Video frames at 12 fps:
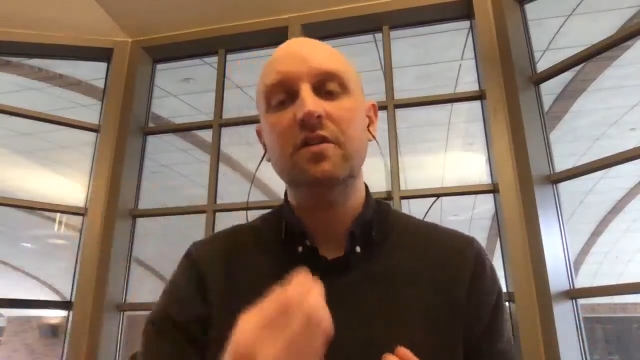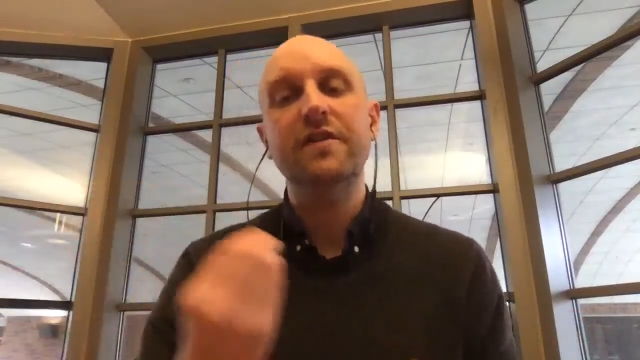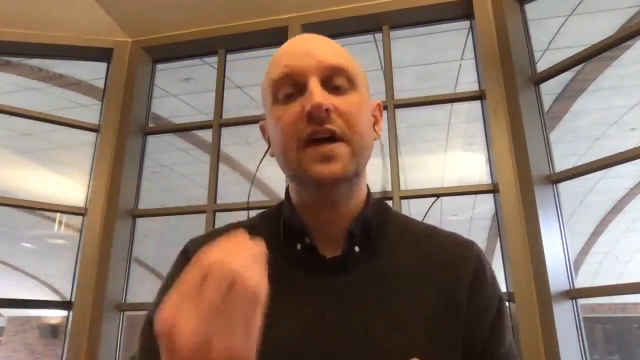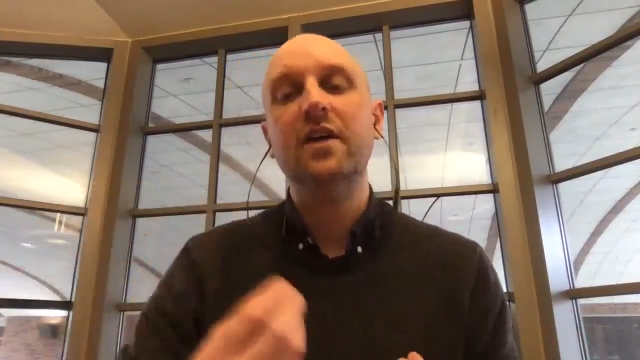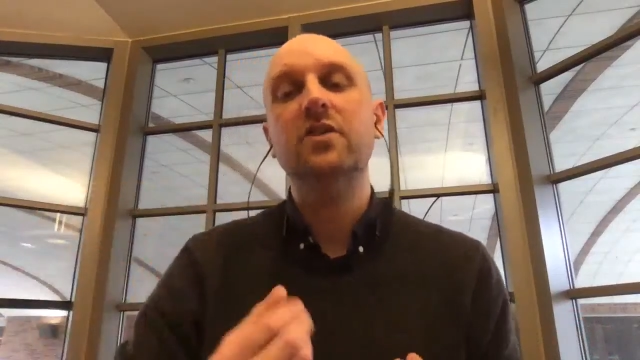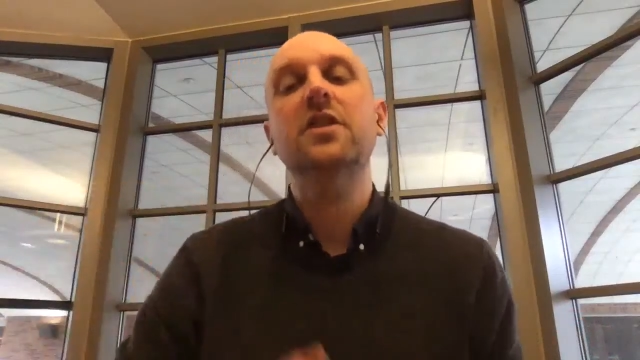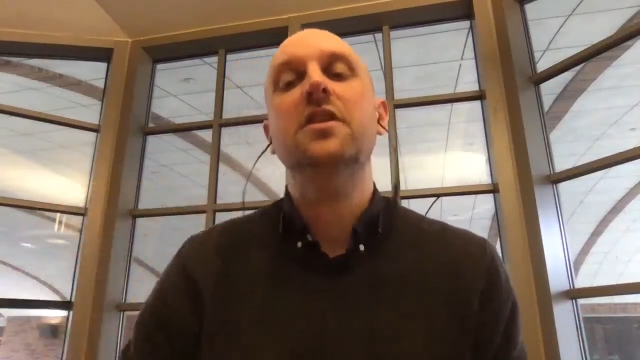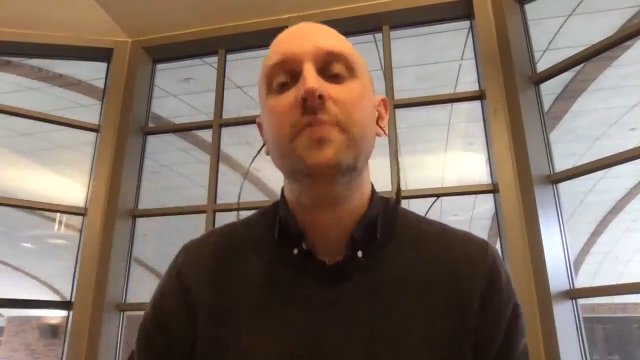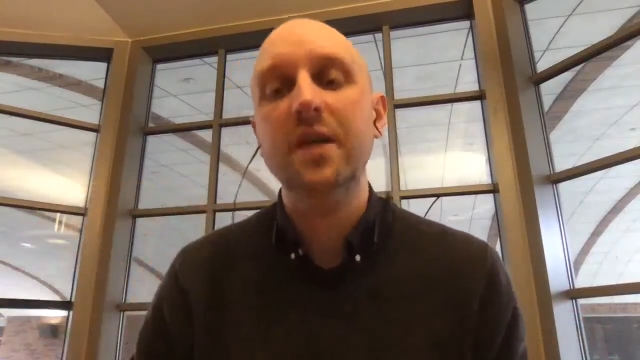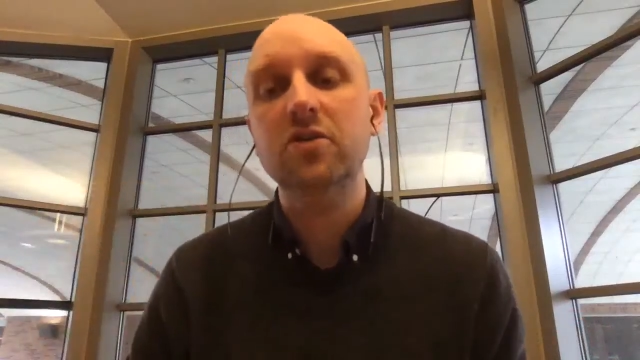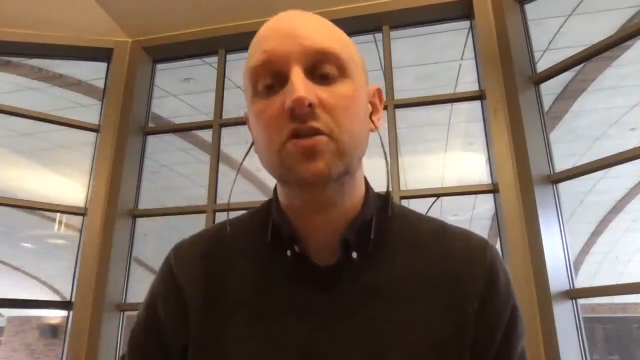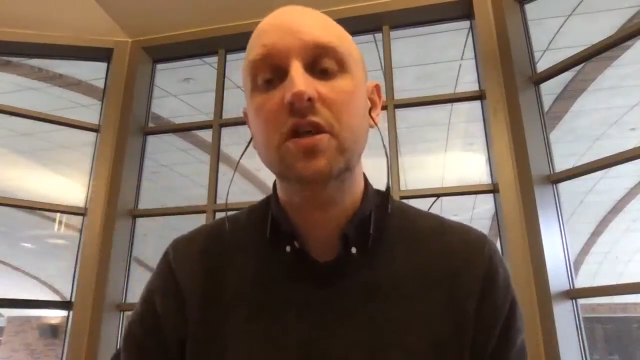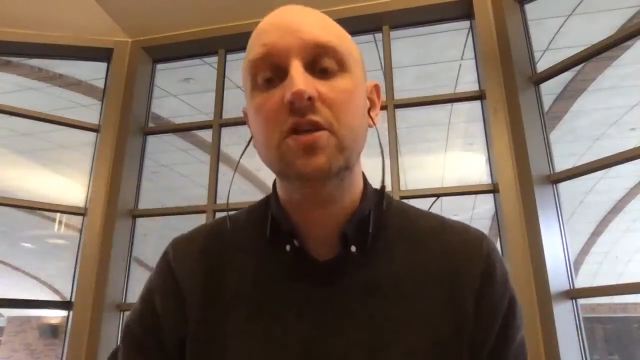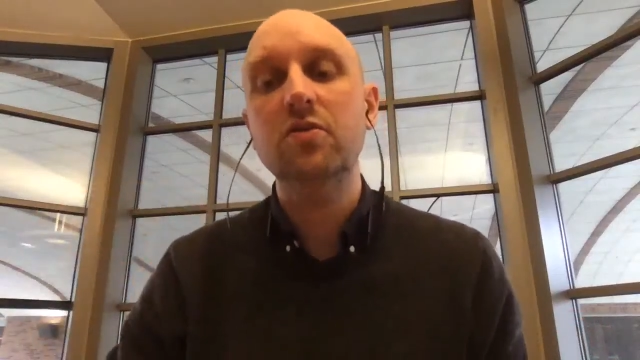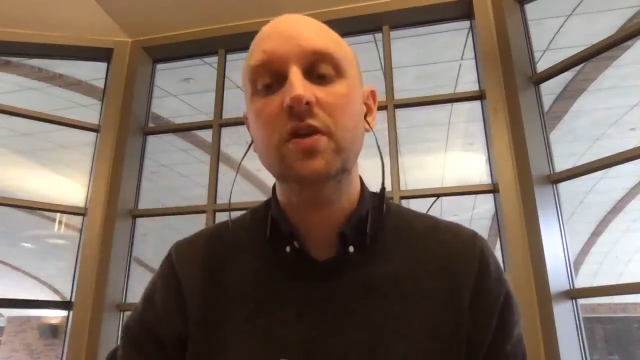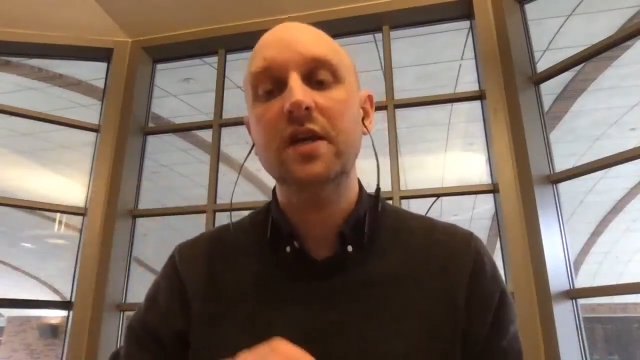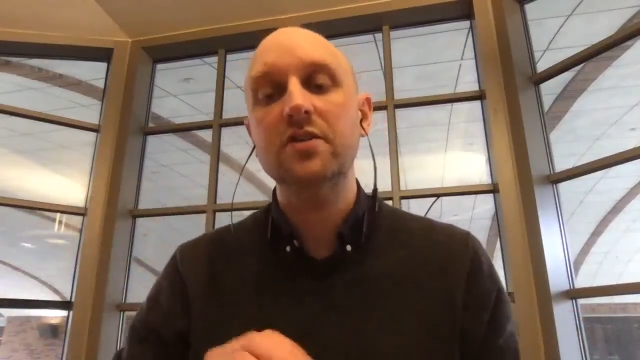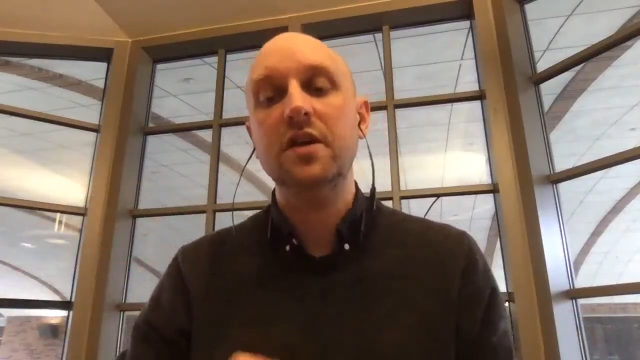faculty to make sure that you
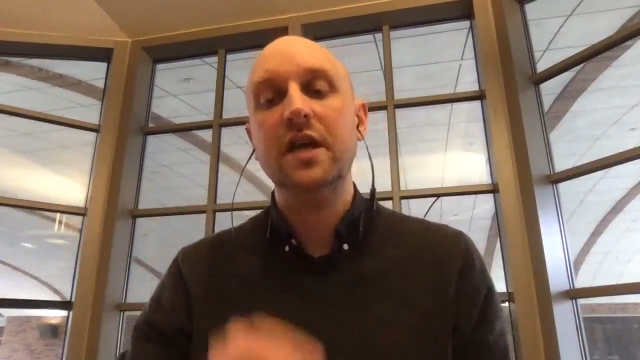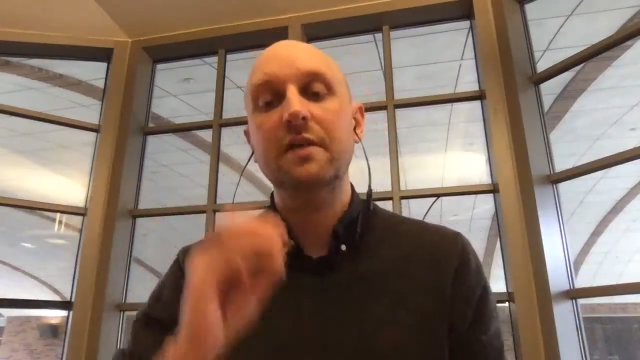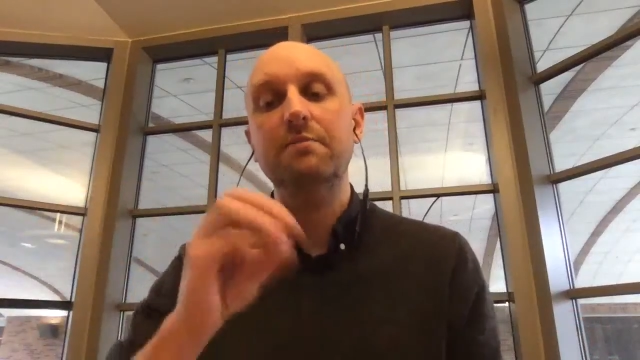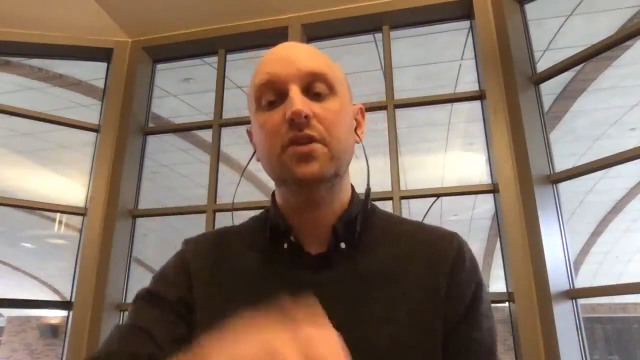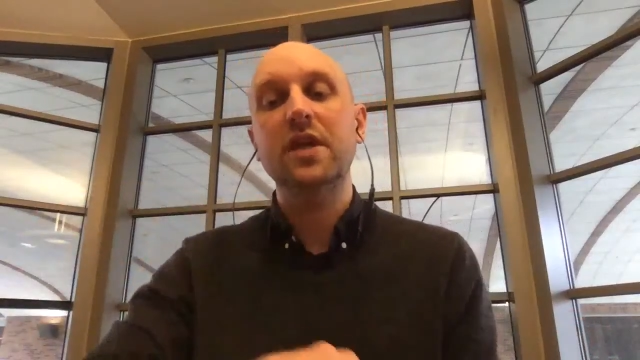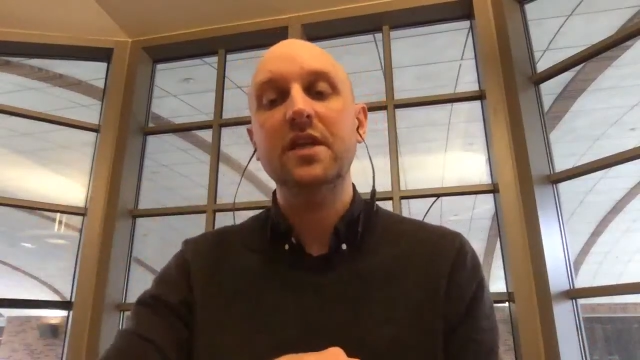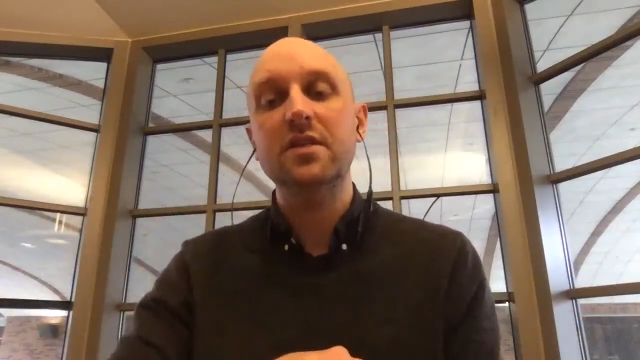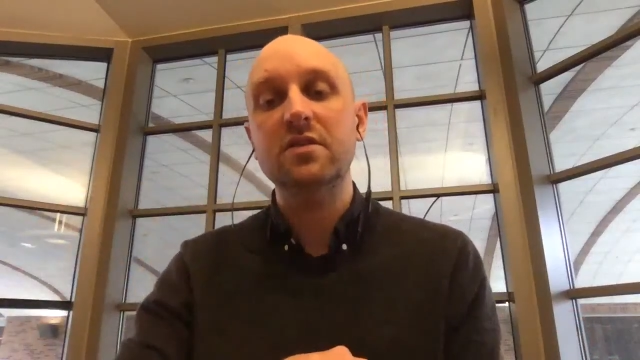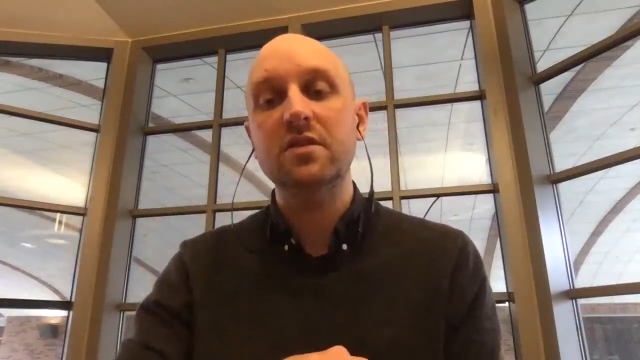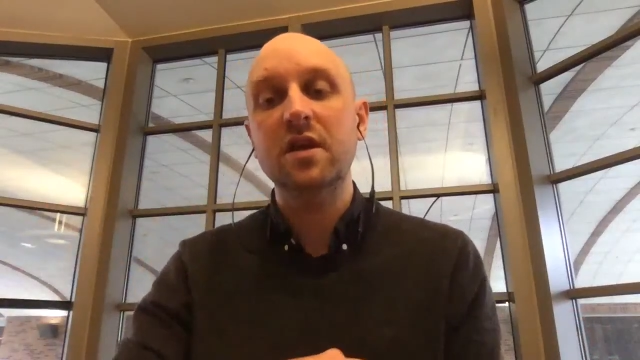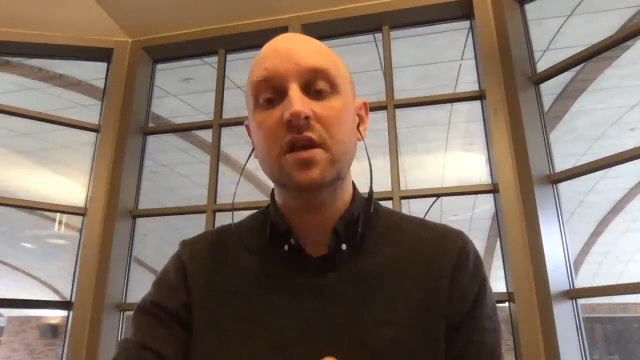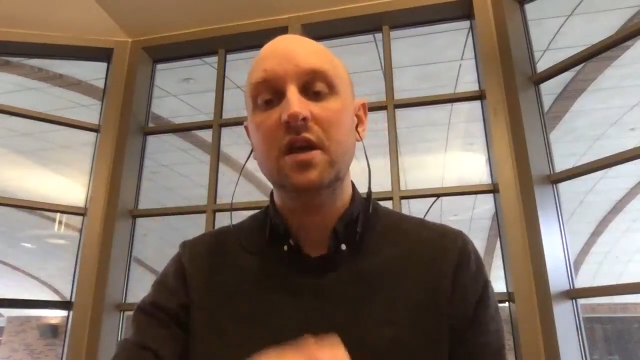guys are getting placed